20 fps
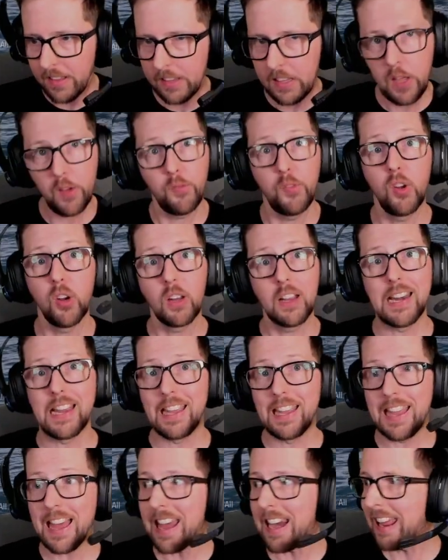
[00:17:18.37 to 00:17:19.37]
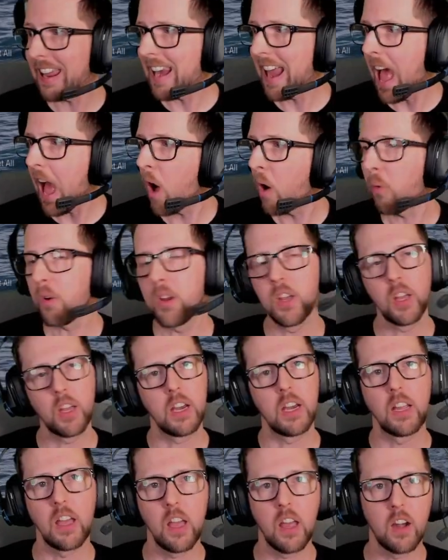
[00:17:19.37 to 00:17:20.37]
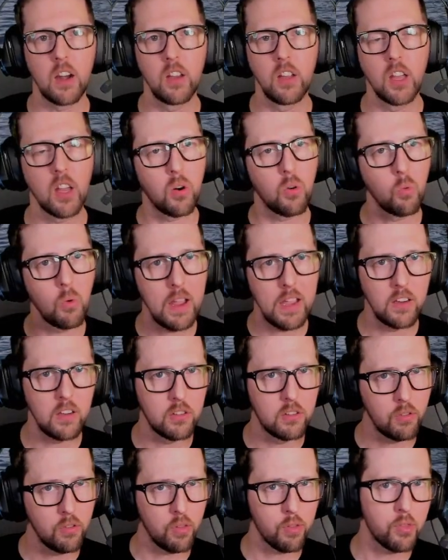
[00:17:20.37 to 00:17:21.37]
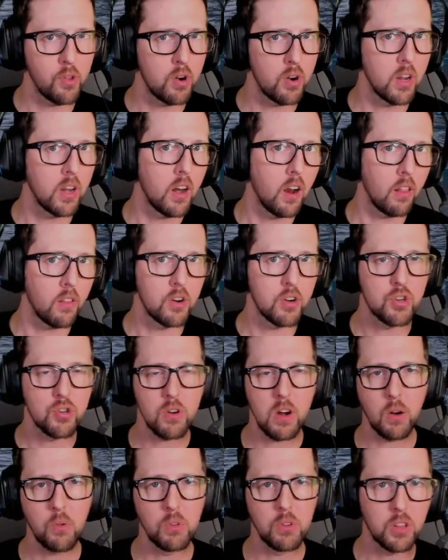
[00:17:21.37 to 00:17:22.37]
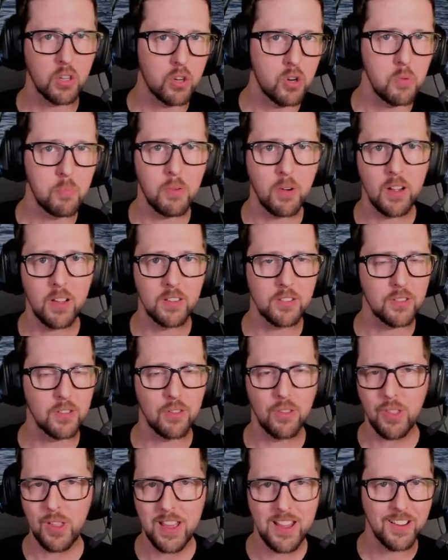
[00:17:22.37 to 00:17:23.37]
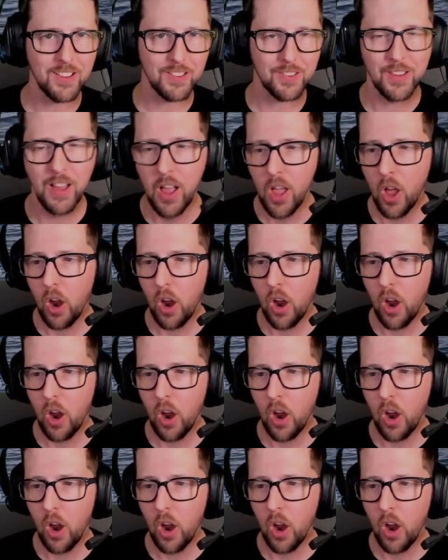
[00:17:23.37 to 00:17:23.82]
If you're going to get it, how are you going to get it? Are you going to wait and do the $30 trick with the coupons and things?